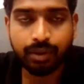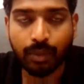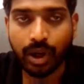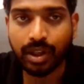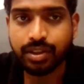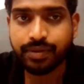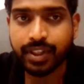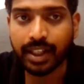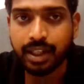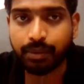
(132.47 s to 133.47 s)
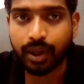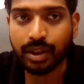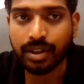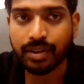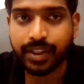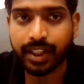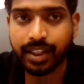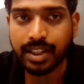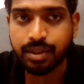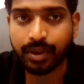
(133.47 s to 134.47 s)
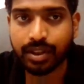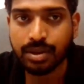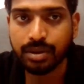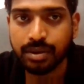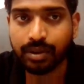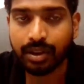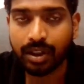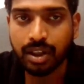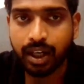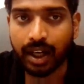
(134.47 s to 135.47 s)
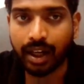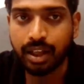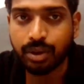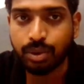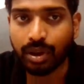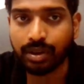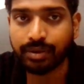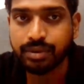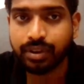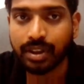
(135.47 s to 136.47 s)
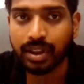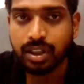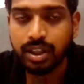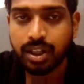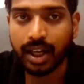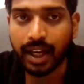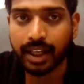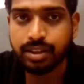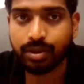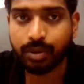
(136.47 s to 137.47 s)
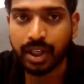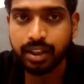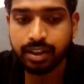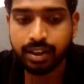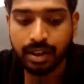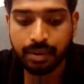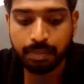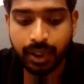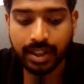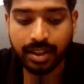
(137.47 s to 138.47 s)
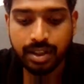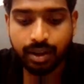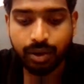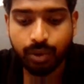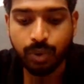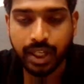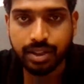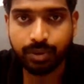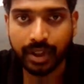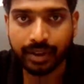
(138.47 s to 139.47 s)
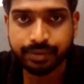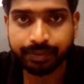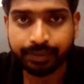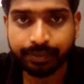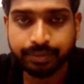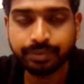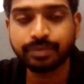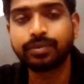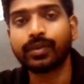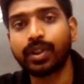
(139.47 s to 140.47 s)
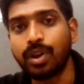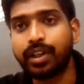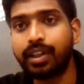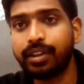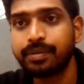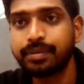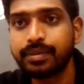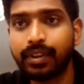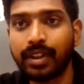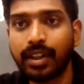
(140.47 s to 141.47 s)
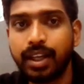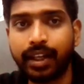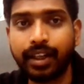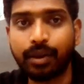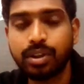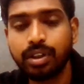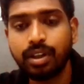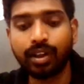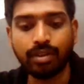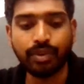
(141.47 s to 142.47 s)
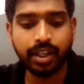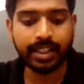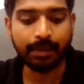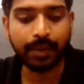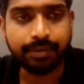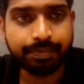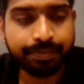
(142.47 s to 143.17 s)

modulus of z, and modulus of z is equals to under root of x square plus y square. Got it? Any doubt? Now for example,